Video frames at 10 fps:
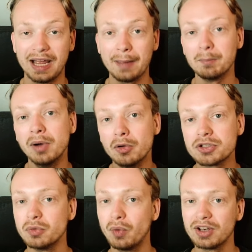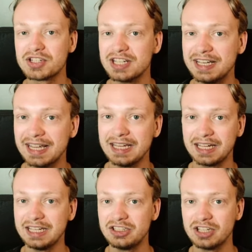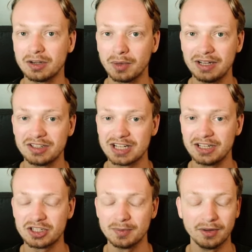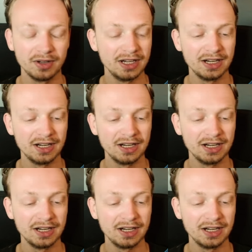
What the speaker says: at most once a day regenerate this HTML.